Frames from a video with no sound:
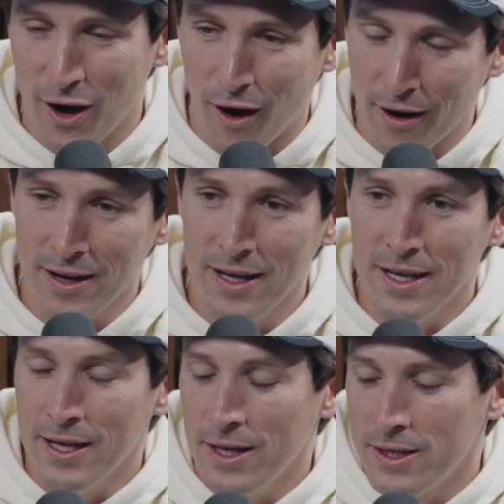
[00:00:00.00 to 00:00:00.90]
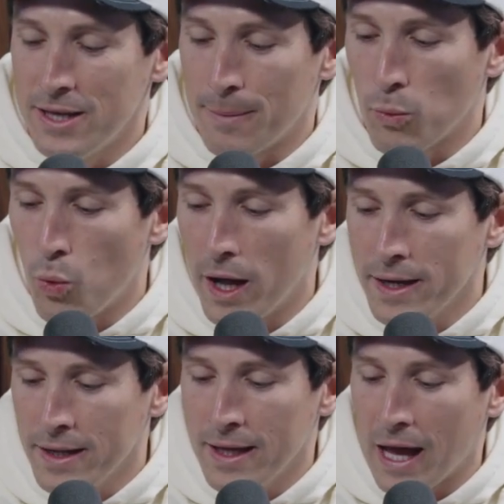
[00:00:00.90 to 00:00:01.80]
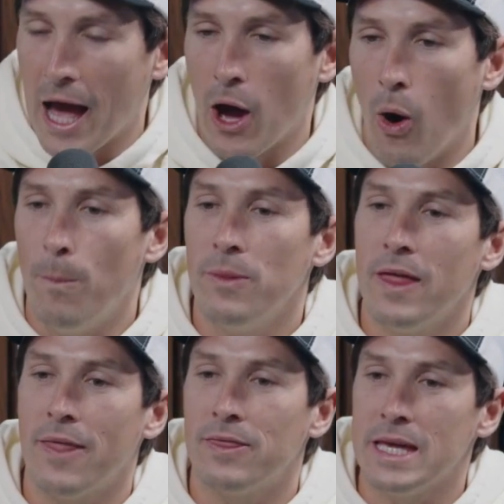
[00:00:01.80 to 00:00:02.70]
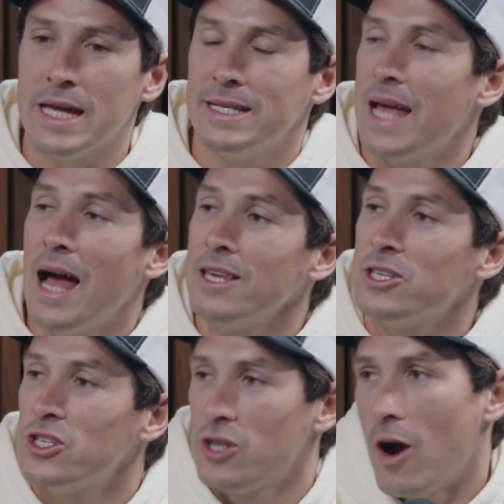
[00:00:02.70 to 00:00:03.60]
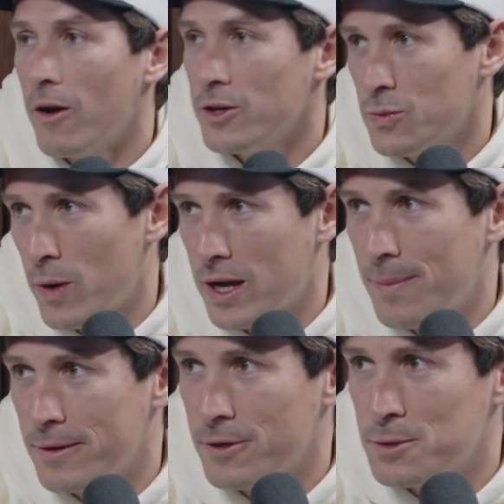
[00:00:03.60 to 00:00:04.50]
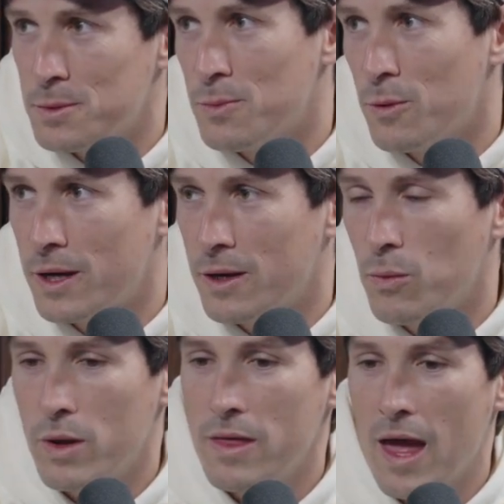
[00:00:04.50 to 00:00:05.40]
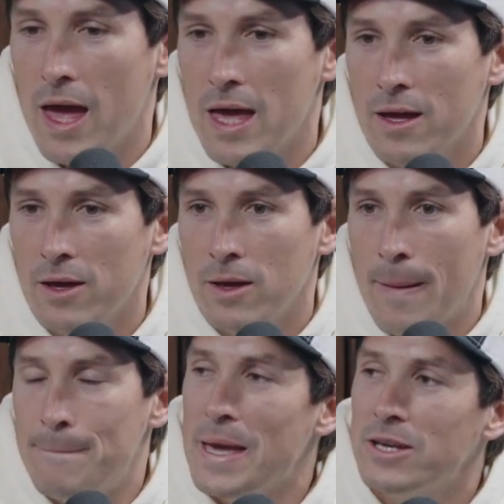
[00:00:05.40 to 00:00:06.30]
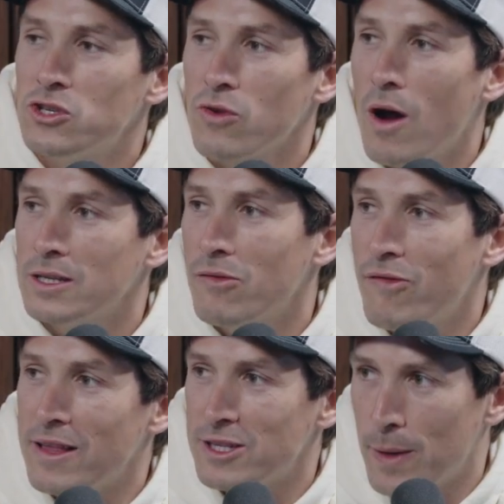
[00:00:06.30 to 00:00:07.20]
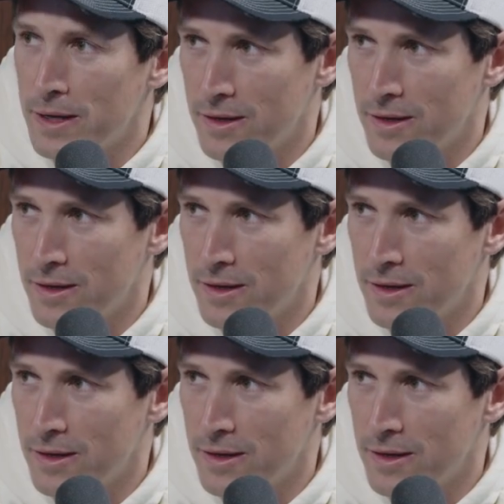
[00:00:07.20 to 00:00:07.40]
are, number 1, I hope that the Dallas Stars wake up on Christmas morning with a big, strong defenseman